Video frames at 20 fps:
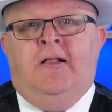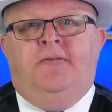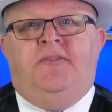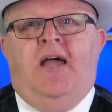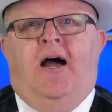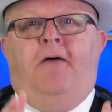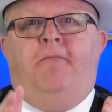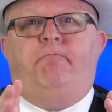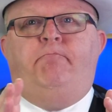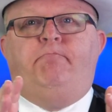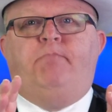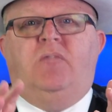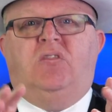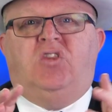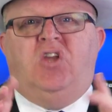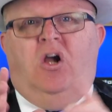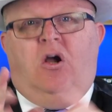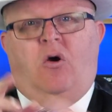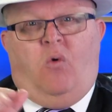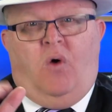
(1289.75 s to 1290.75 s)
Now,
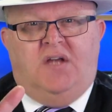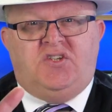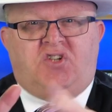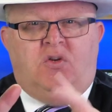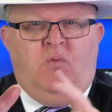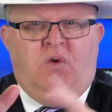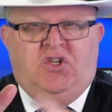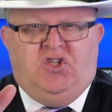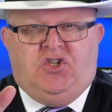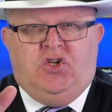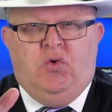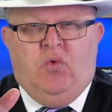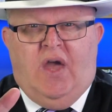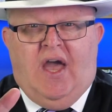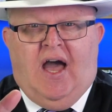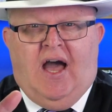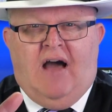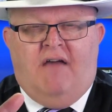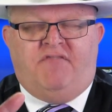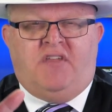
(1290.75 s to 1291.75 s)
the question we do
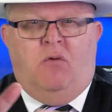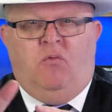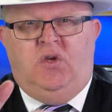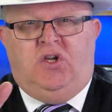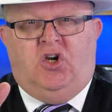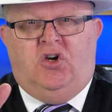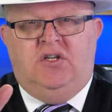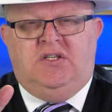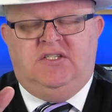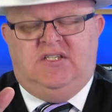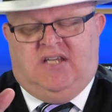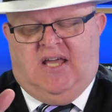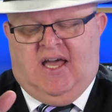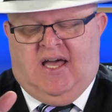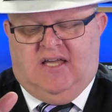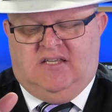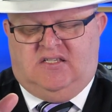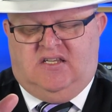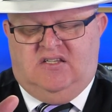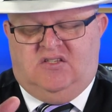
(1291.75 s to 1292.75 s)
have that we couldn't
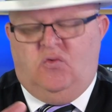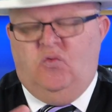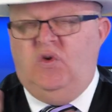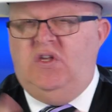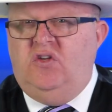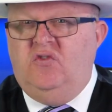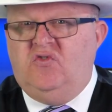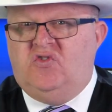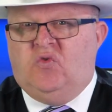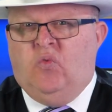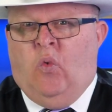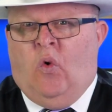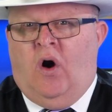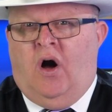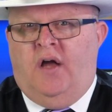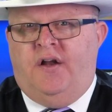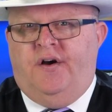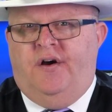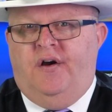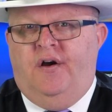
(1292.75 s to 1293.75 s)
test is we used
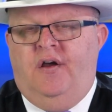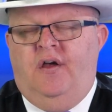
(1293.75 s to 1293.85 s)
water.